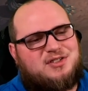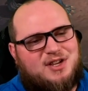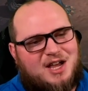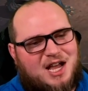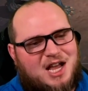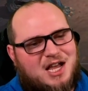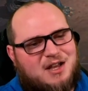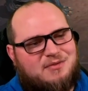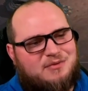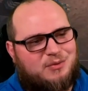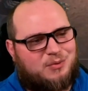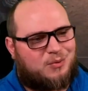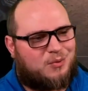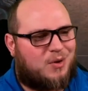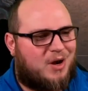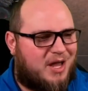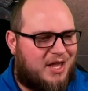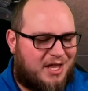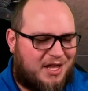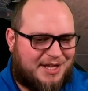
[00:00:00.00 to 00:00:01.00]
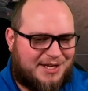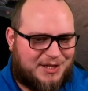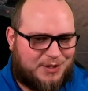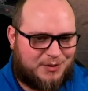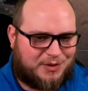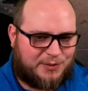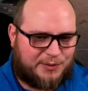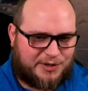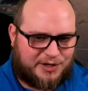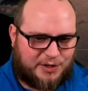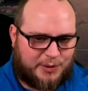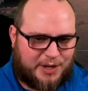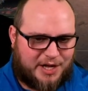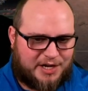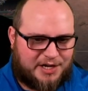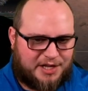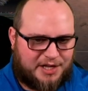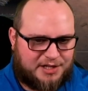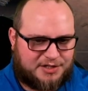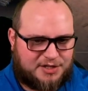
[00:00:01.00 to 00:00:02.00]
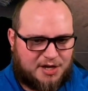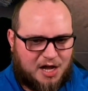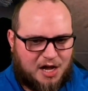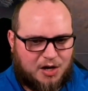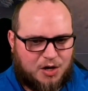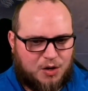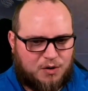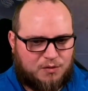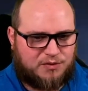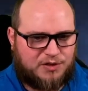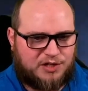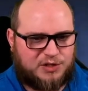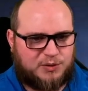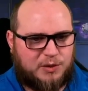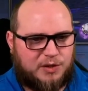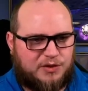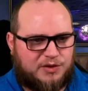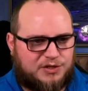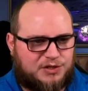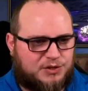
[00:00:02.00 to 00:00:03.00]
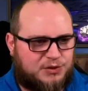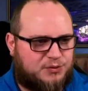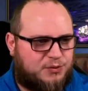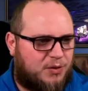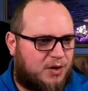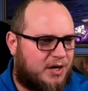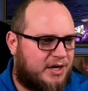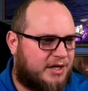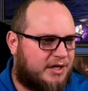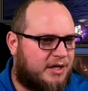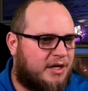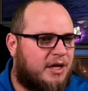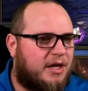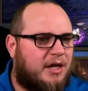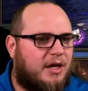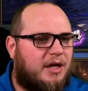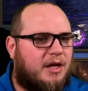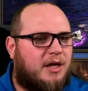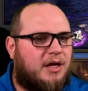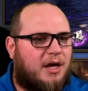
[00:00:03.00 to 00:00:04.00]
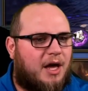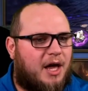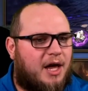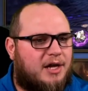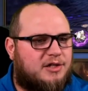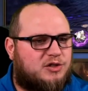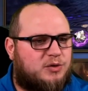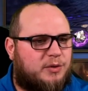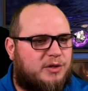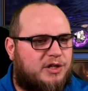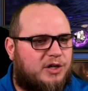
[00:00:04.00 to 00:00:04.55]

dive right into it. We're gonna go ahead and talk this while this is running. So we're